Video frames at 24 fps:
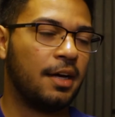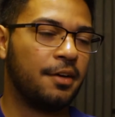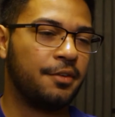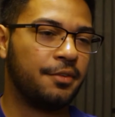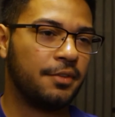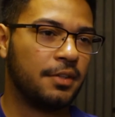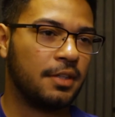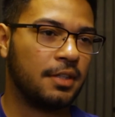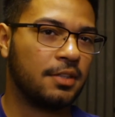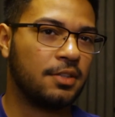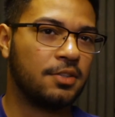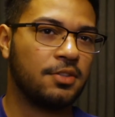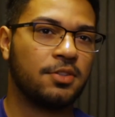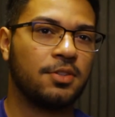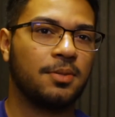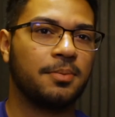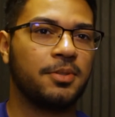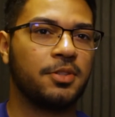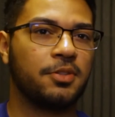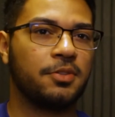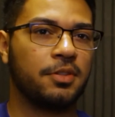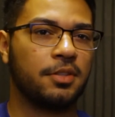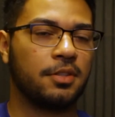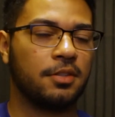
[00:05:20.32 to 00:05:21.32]
I feel like there's so
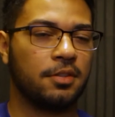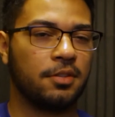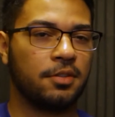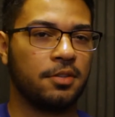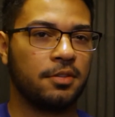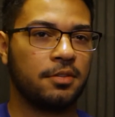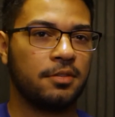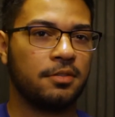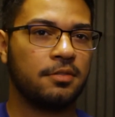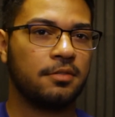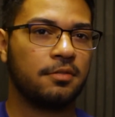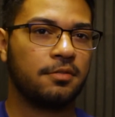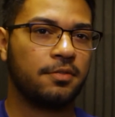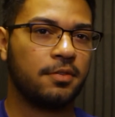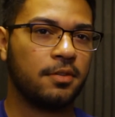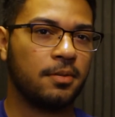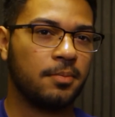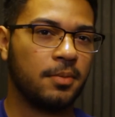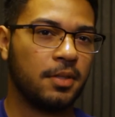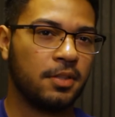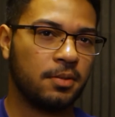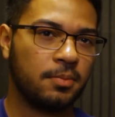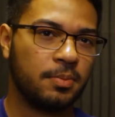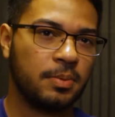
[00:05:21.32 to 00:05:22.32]
much you can learn
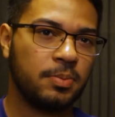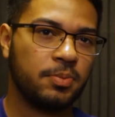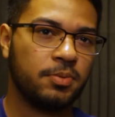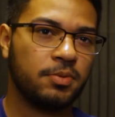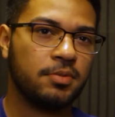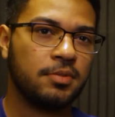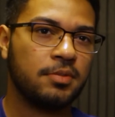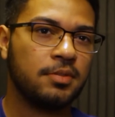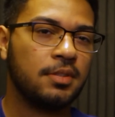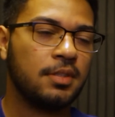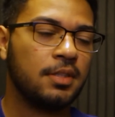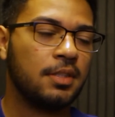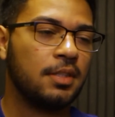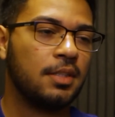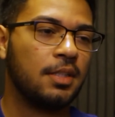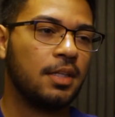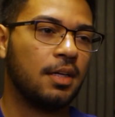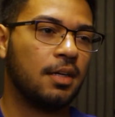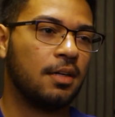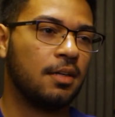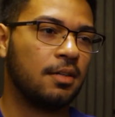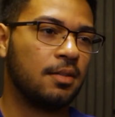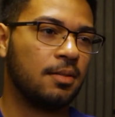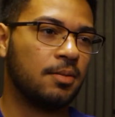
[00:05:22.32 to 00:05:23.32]
from other people.
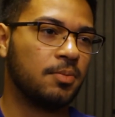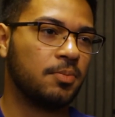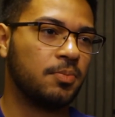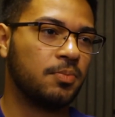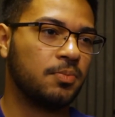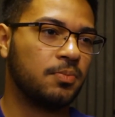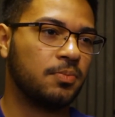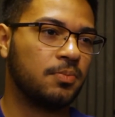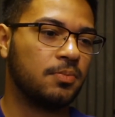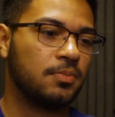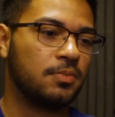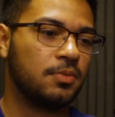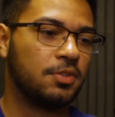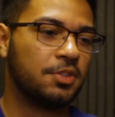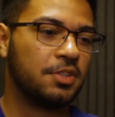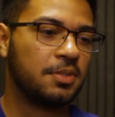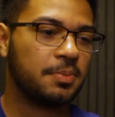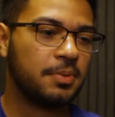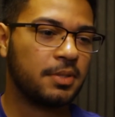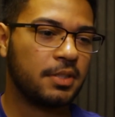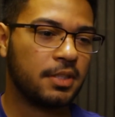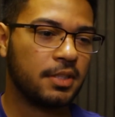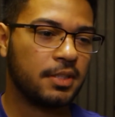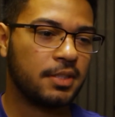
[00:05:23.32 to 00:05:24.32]

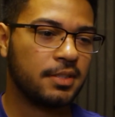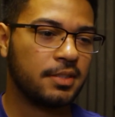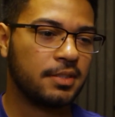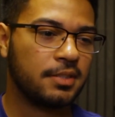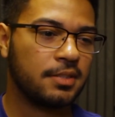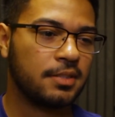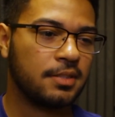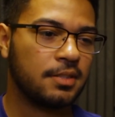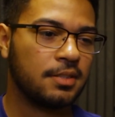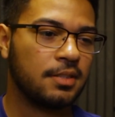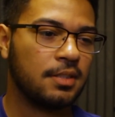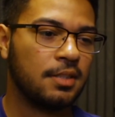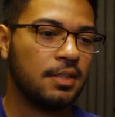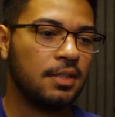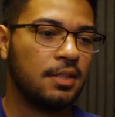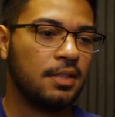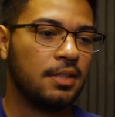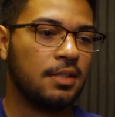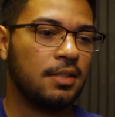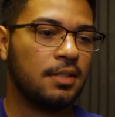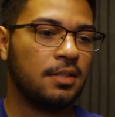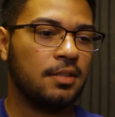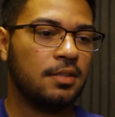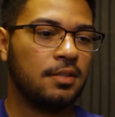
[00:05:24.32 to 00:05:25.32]
Just because
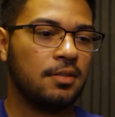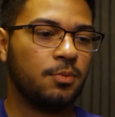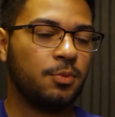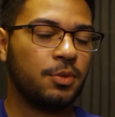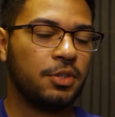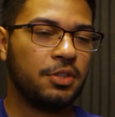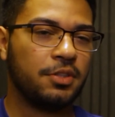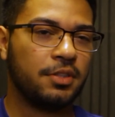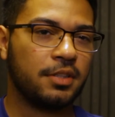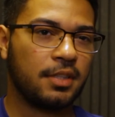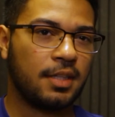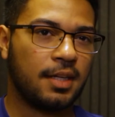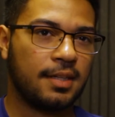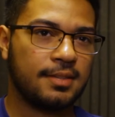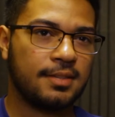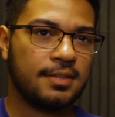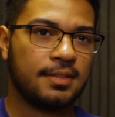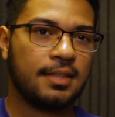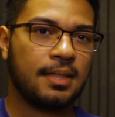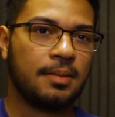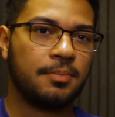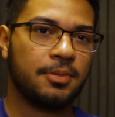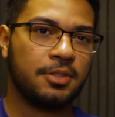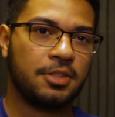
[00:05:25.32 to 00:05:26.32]
when you're in
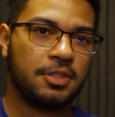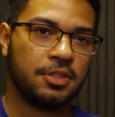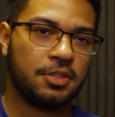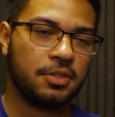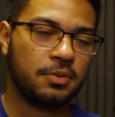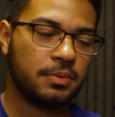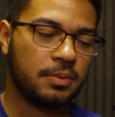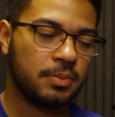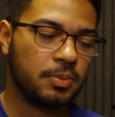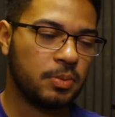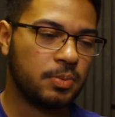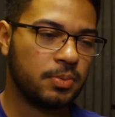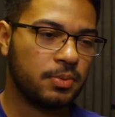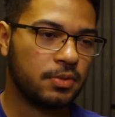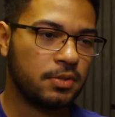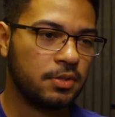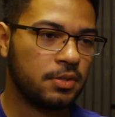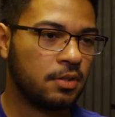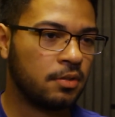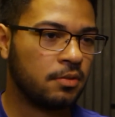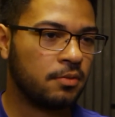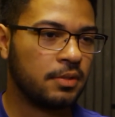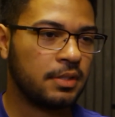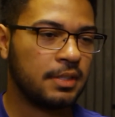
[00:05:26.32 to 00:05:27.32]
constant competition with people,
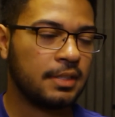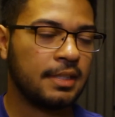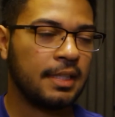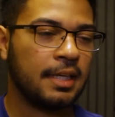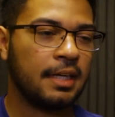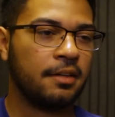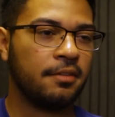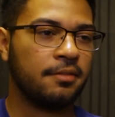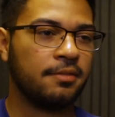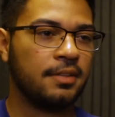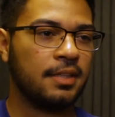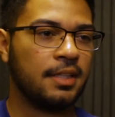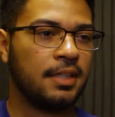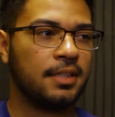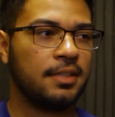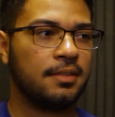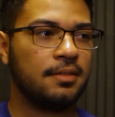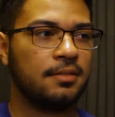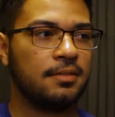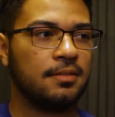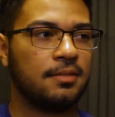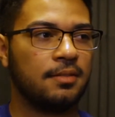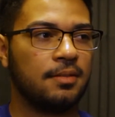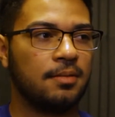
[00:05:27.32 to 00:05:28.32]
you don't really have that
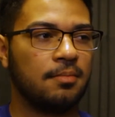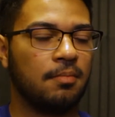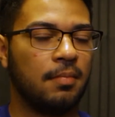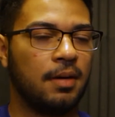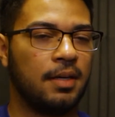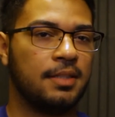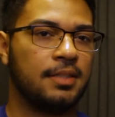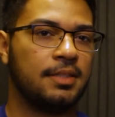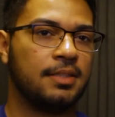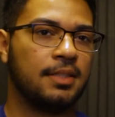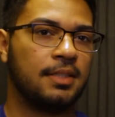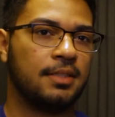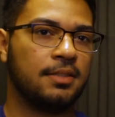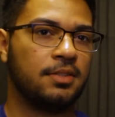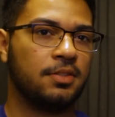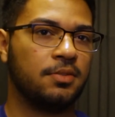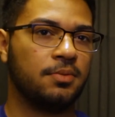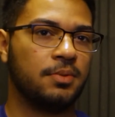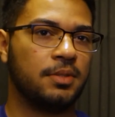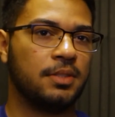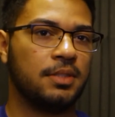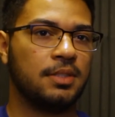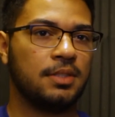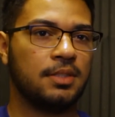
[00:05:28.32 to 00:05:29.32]
mindset to
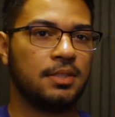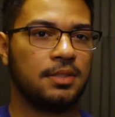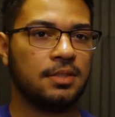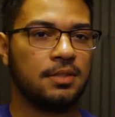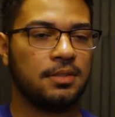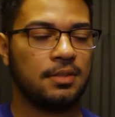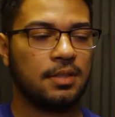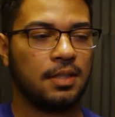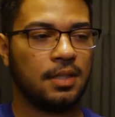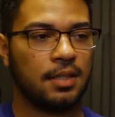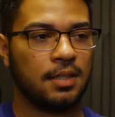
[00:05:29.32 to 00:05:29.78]
really